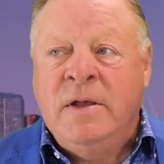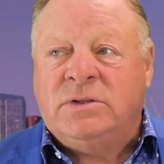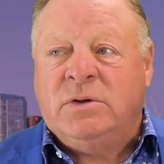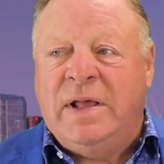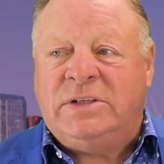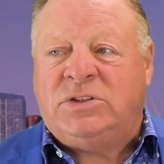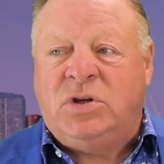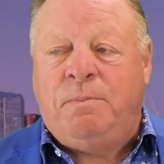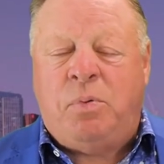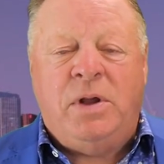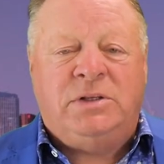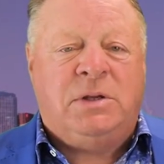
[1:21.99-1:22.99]
So that's two
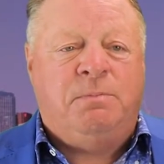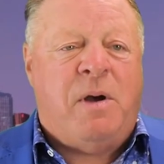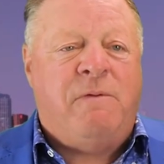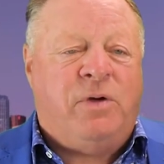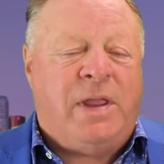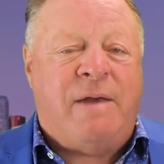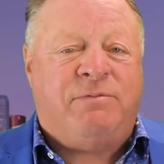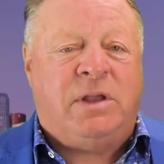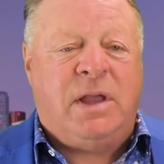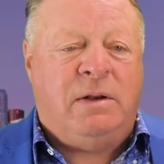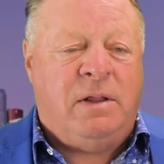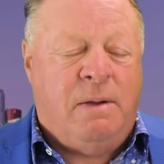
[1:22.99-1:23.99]
points above what you have to
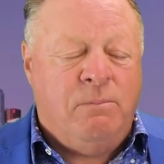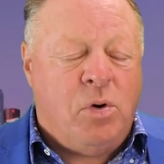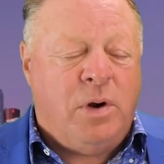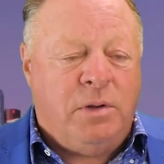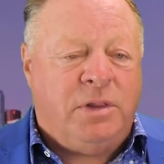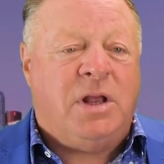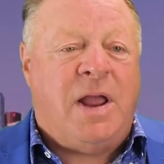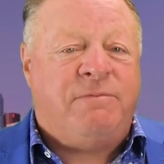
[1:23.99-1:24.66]
get a more you